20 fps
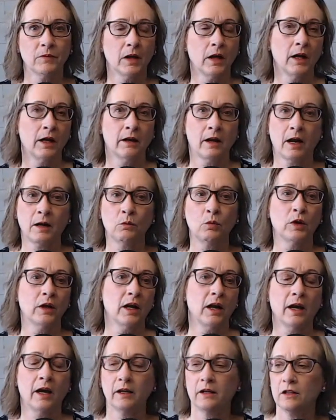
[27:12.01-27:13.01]
And I went
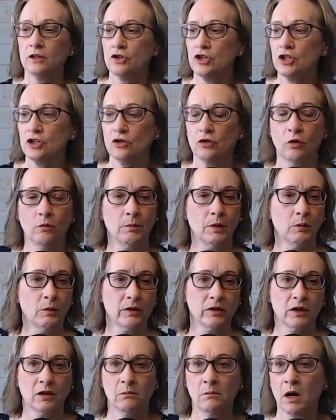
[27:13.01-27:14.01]
ahead and she told me
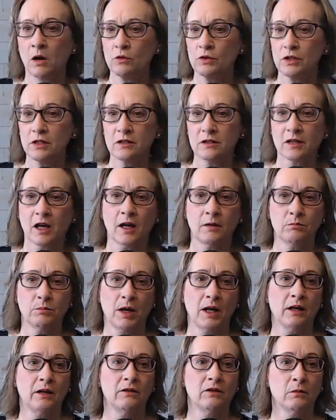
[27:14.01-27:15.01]
what the amount is. I
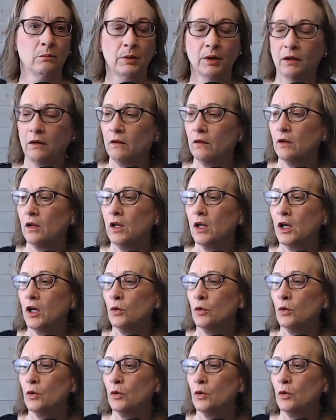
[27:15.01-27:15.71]
paid the bill.